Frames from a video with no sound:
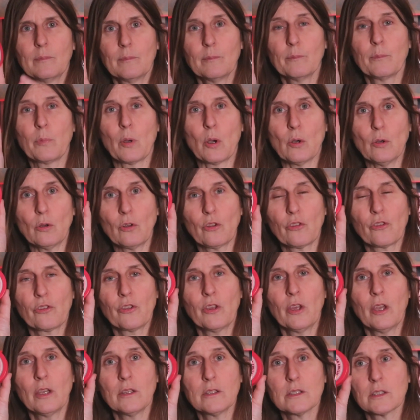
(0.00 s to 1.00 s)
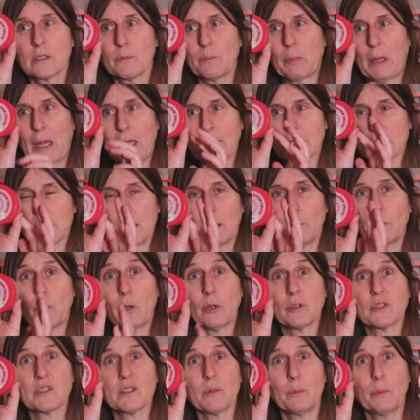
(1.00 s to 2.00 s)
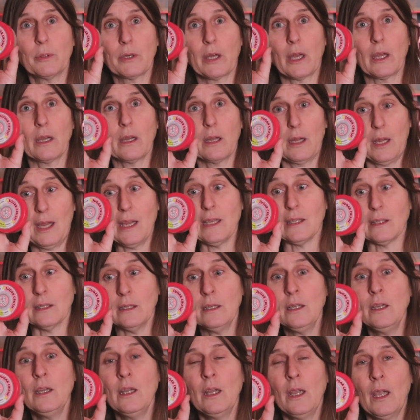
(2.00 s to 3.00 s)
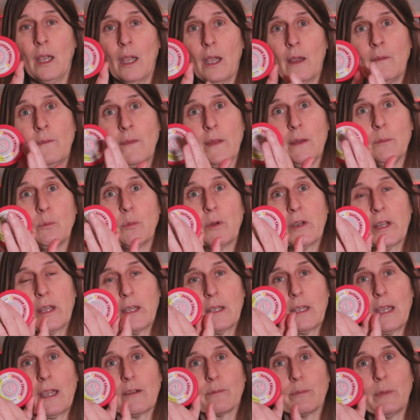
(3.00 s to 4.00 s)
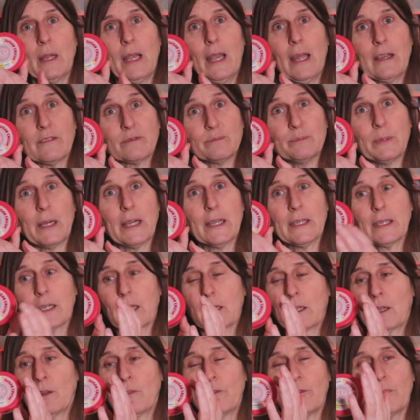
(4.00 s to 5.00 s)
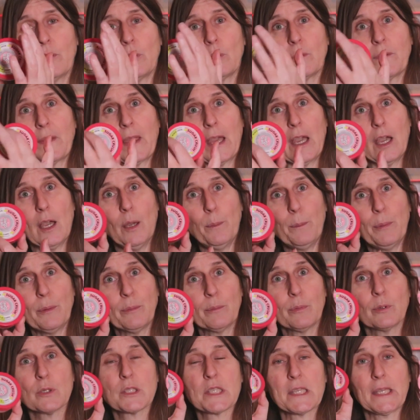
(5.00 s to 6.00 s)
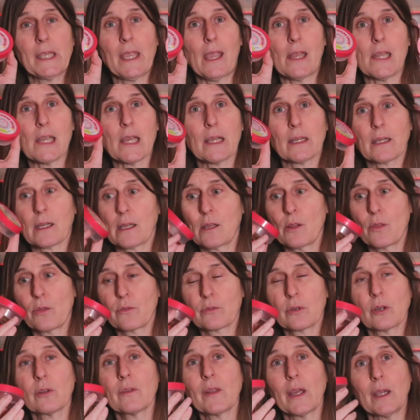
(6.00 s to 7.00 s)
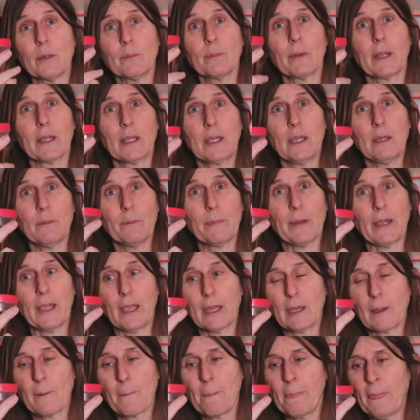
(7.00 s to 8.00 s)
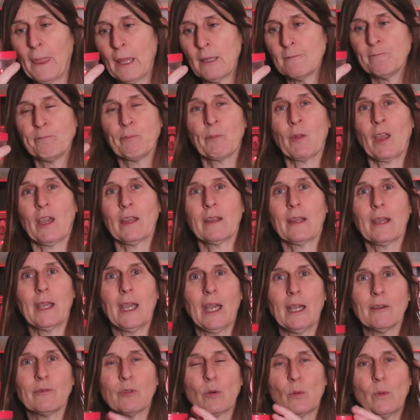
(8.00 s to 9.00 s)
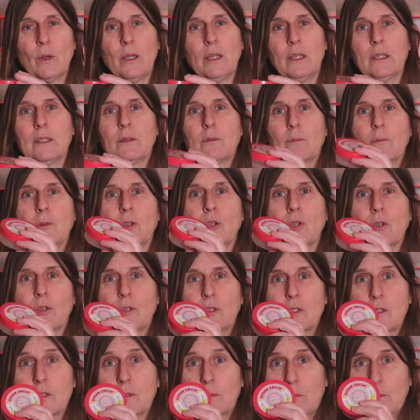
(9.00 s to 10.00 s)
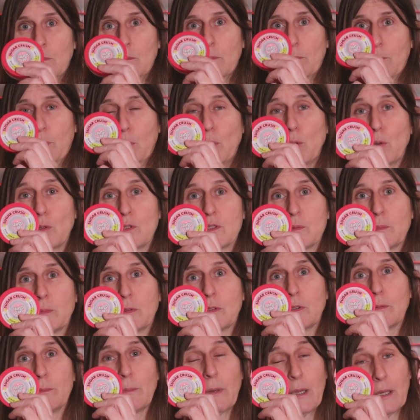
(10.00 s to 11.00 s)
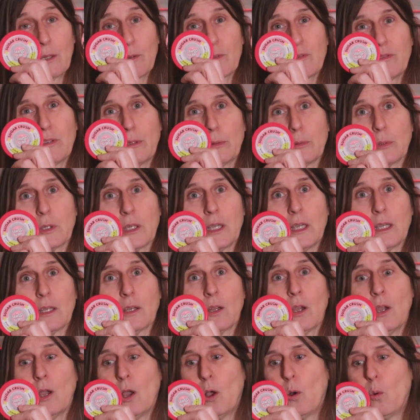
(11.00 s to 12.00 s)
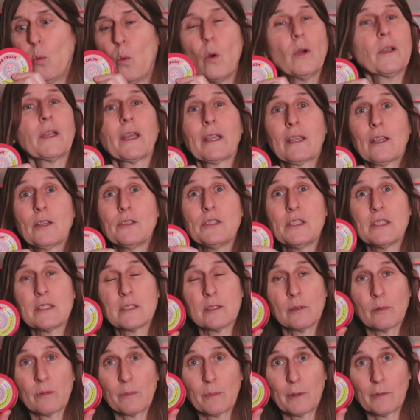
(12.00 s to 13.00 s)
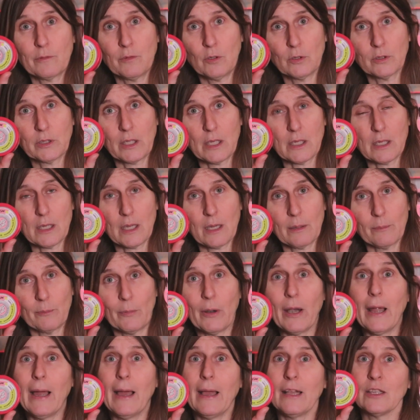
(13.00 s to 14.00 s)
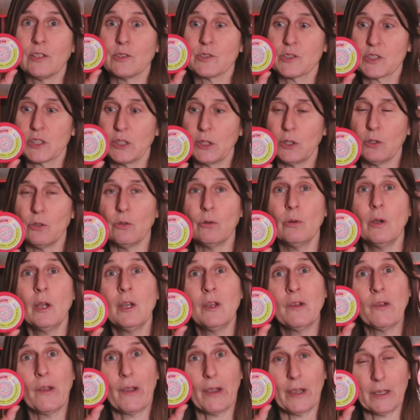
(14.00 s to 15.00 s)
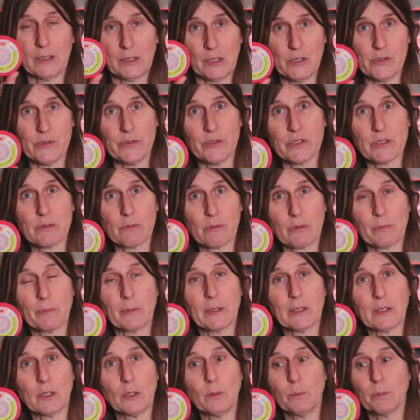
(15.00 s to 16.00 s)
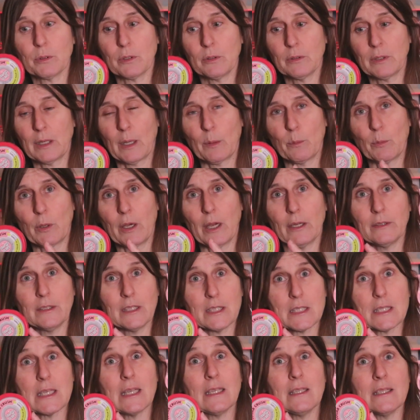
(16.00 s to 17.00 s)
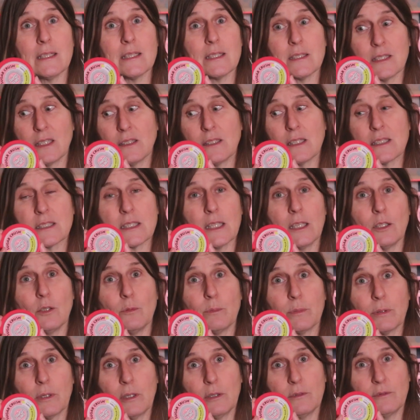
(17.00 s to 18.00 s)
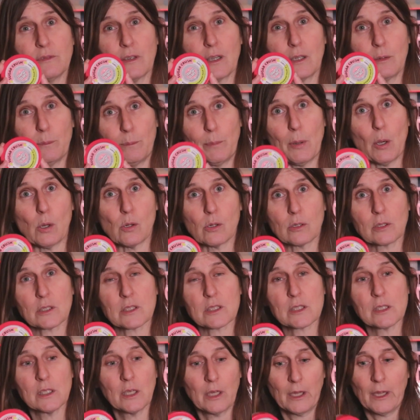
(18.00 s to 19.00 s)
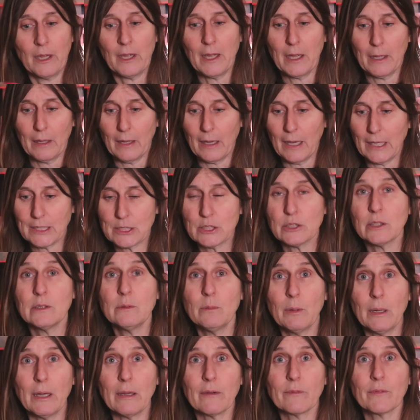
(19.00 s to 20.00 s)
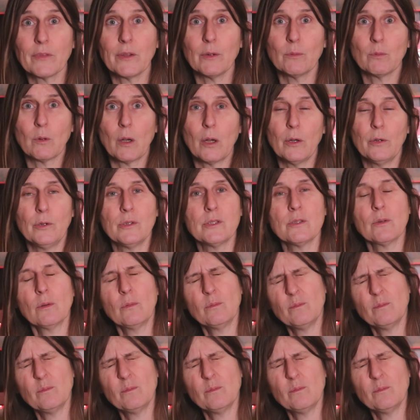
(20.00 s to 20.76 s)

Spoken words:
box, plastic box, to put it in. And then when I have my lav mic, I can fold that up and put it in, and I can throw that in my kit bag. And I have a really good portable microphone kit. One, I can use it with my vlogging camera, and two, I can use it with my GoPro camera, and it's in this little profile box. I do have the Rode